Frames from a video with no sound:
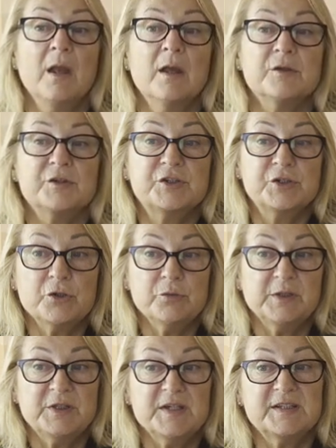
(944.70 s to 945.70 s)

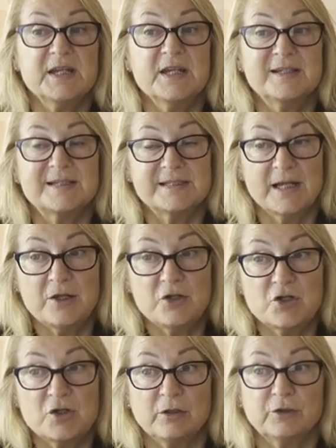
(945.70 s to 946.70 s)
So it is
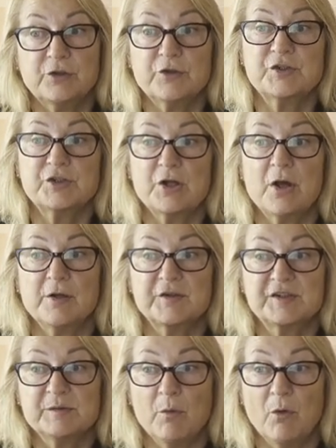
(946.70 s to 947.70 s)
essential to start
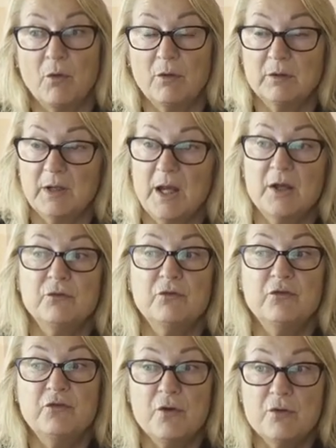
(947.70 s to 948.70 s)
small and
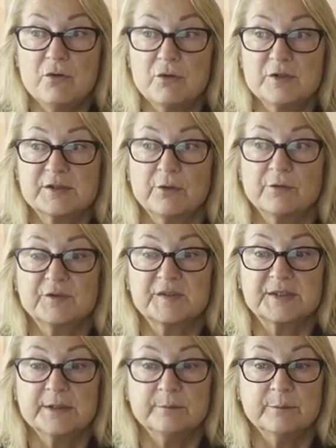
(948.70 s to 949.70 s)
focus on
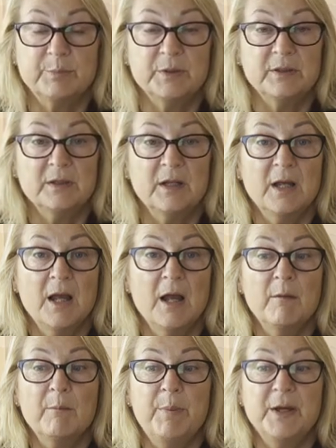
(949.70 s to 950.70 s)
simple
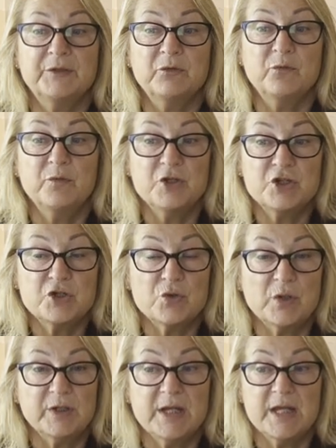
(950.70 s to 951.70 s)
but
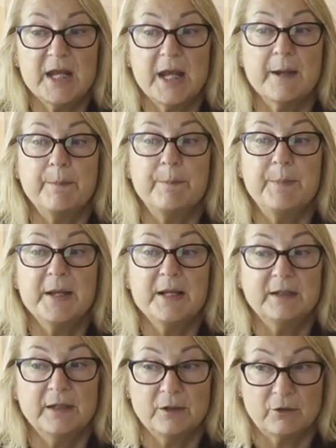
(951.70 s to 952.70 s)
visually
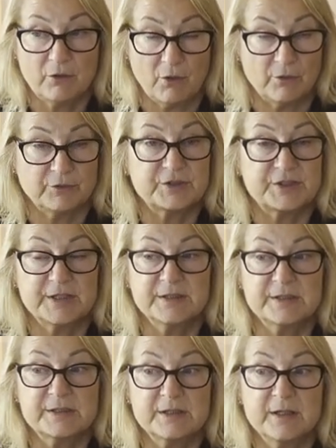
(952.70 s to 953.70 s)
appealing
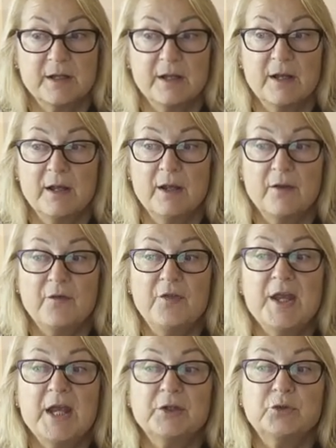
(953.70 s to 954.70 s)
content
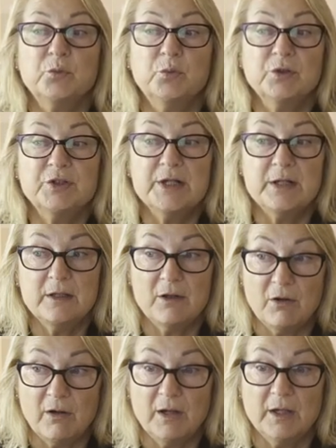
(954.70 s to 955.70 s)
that would
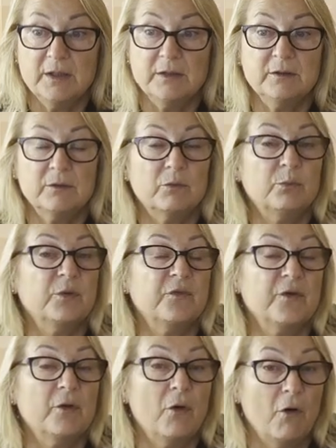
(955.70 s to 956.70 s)
align with
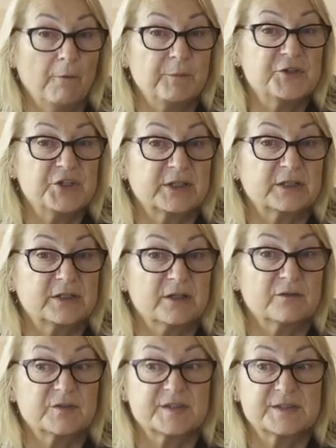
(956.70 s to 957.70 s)
the
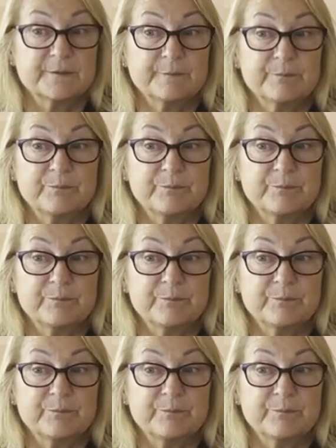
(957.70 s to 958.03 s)
objectives.